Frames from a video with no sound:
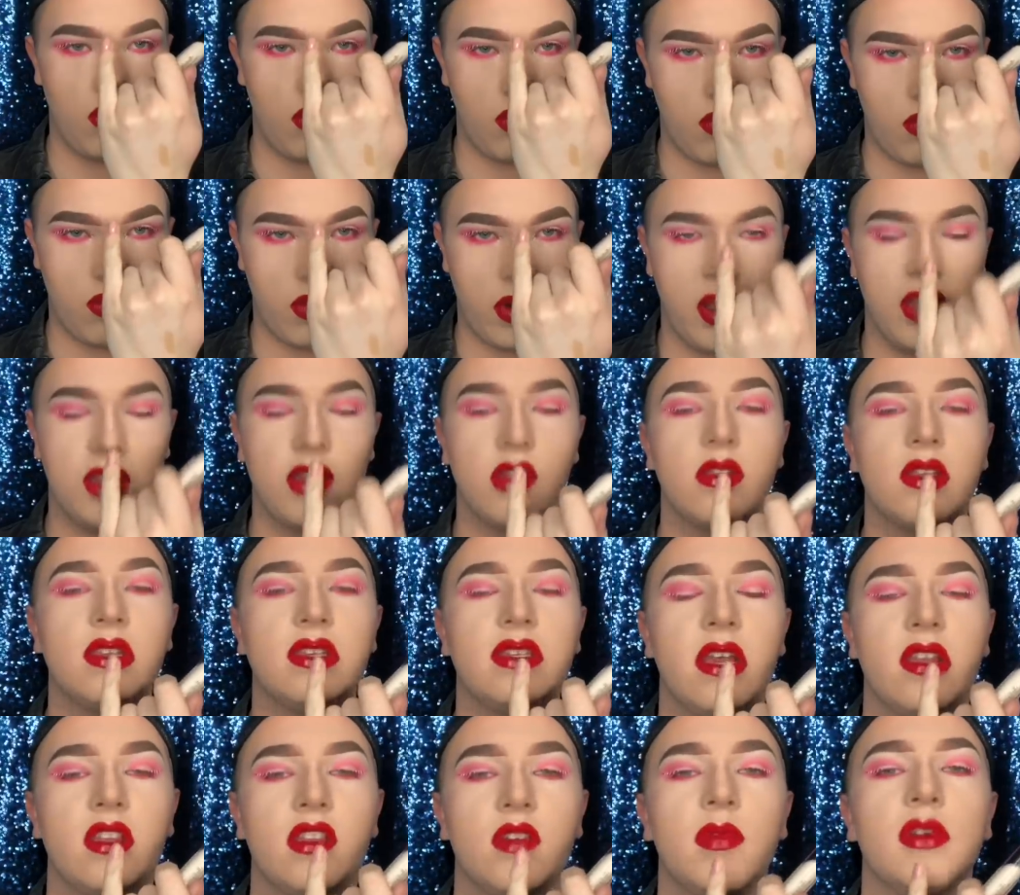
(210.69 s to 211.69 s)
right in the
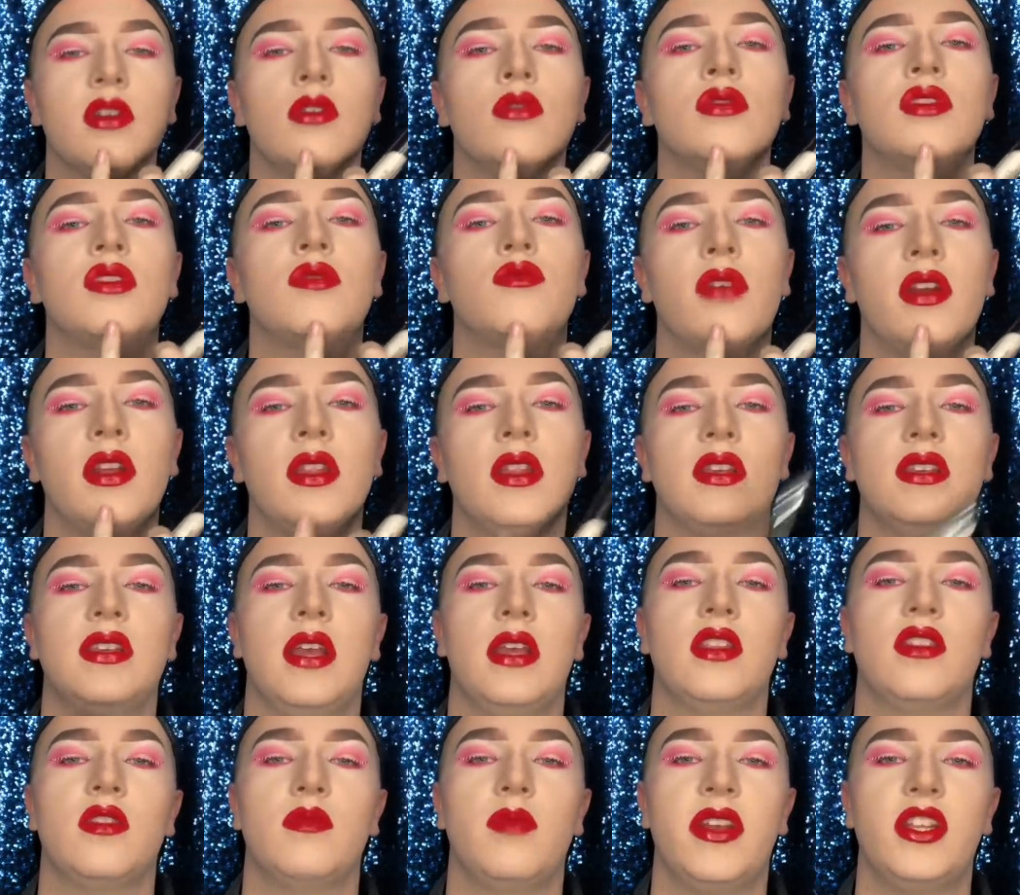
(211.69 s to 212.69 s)
centre of my nose and right in the
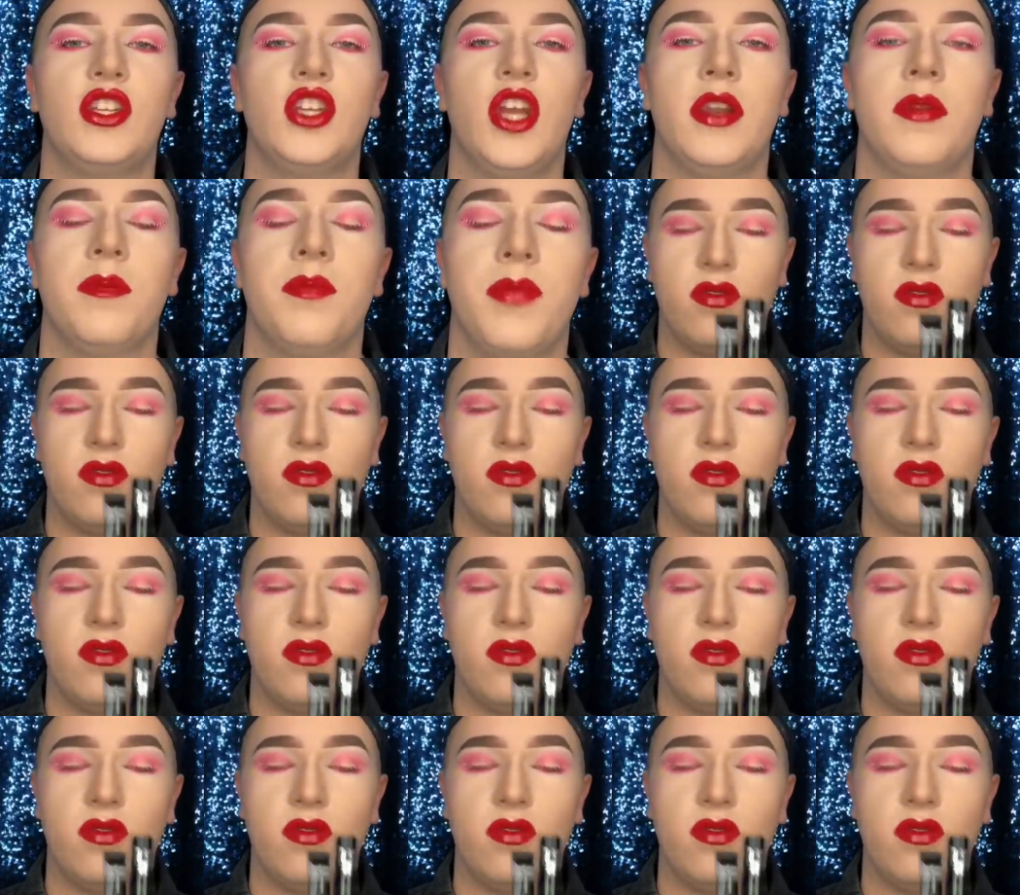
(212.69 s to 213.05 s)
centre of my chin.